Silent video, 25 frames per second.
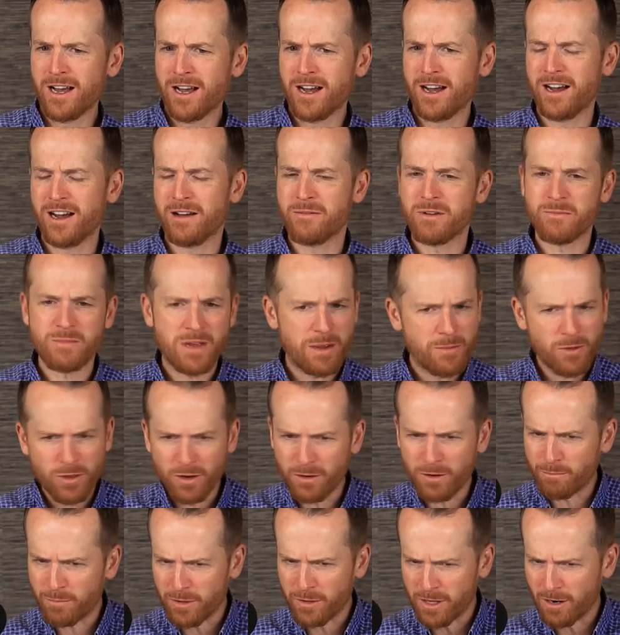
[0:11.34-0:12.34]
And maybe
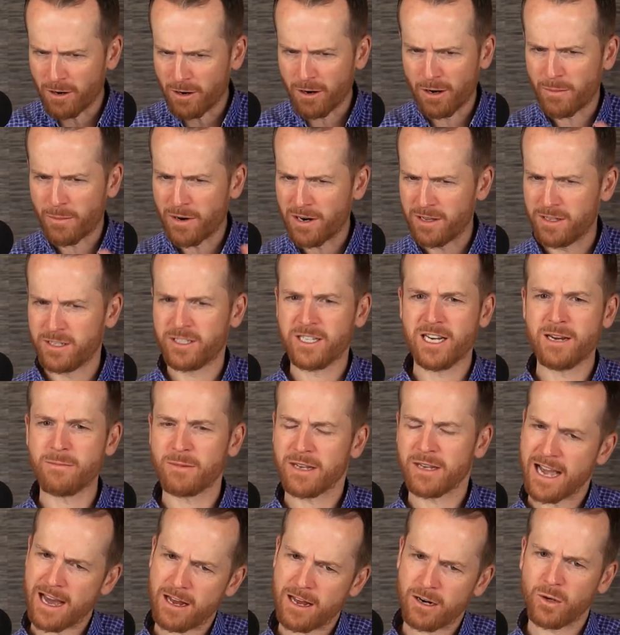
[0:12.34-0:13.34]
they're all part of the
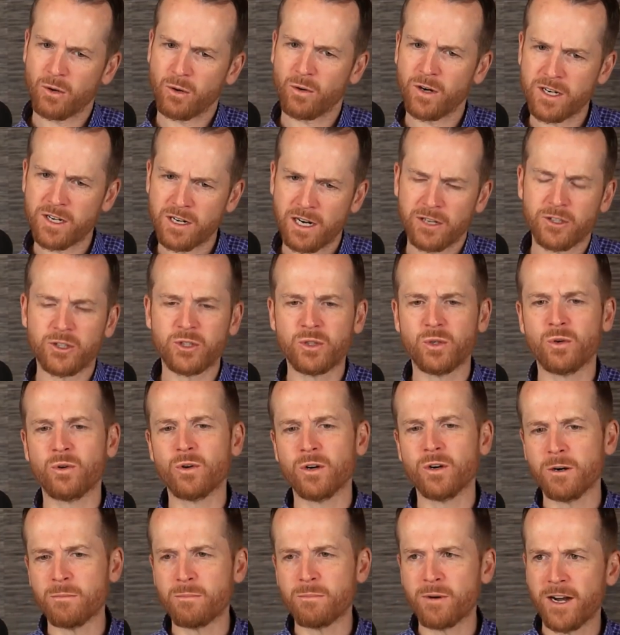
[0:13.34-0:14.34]
same category, not
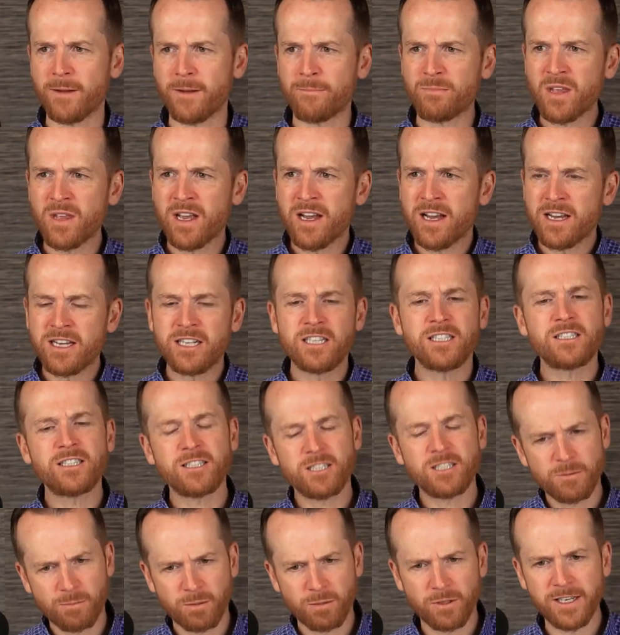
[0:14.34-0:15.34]
sure, but just
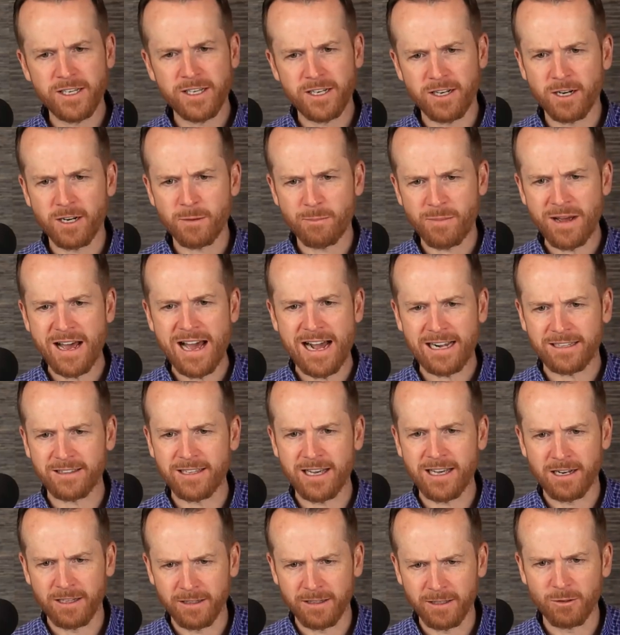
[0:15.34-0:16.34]
explain, unpack
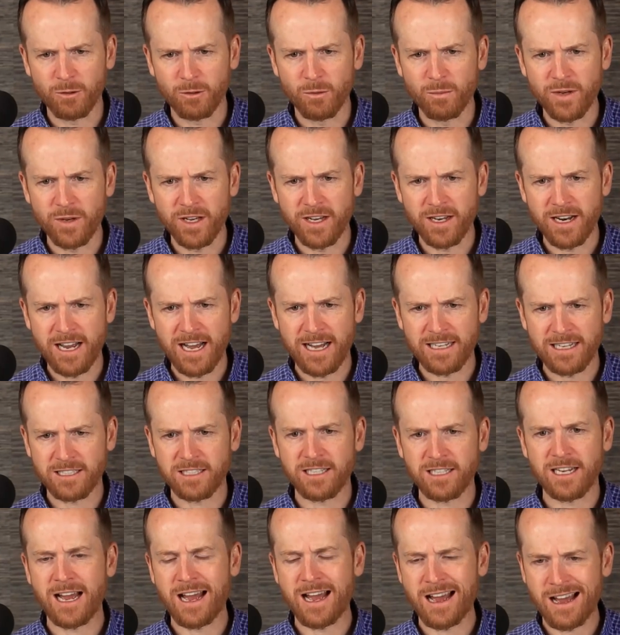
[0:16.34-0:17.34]
that a little bit
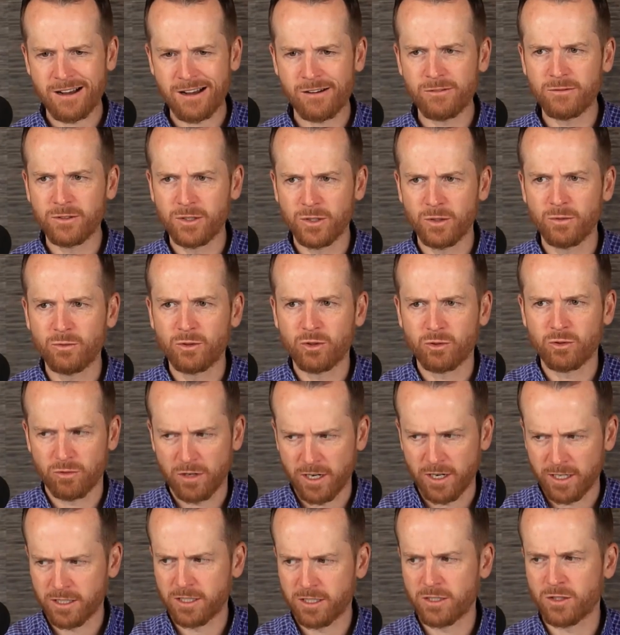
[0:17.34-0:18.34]
as to how do
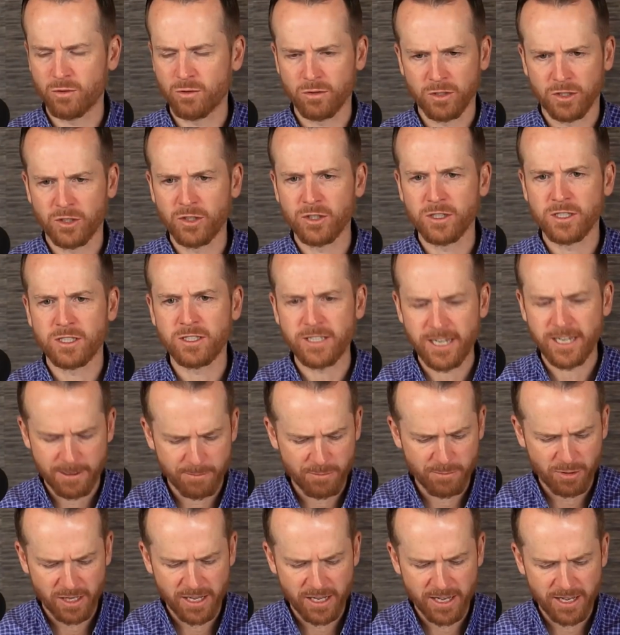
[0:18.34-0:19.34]
trust or a good
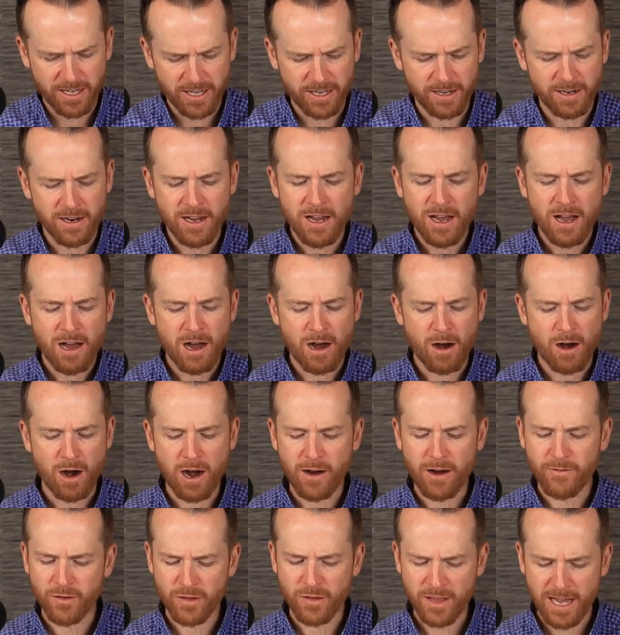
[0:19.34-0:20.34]
estate plan
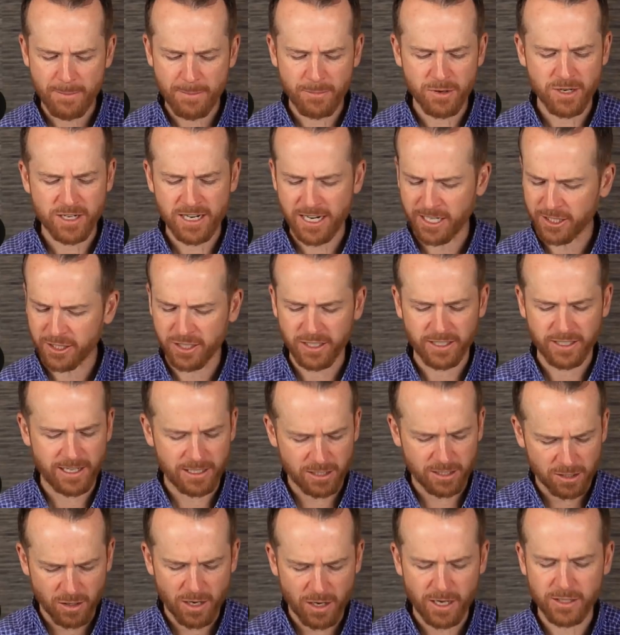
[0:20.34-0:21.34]
offer that protection
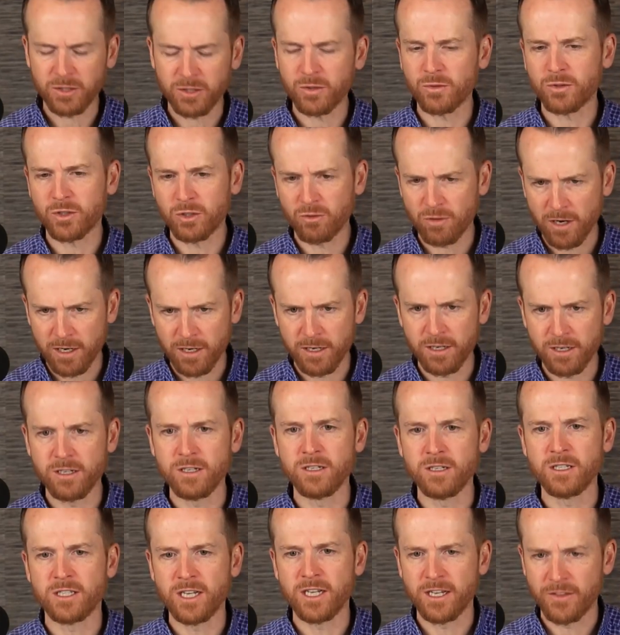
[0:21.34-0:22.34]
against lawsuits,
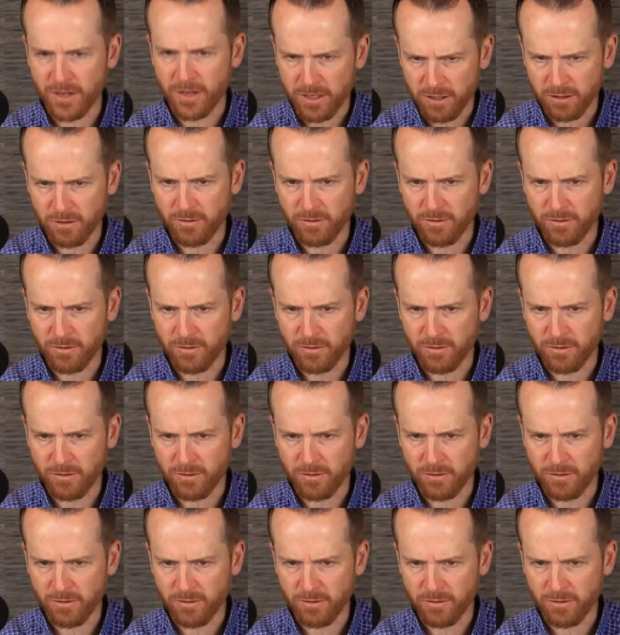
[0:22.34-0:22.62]
creditors, and then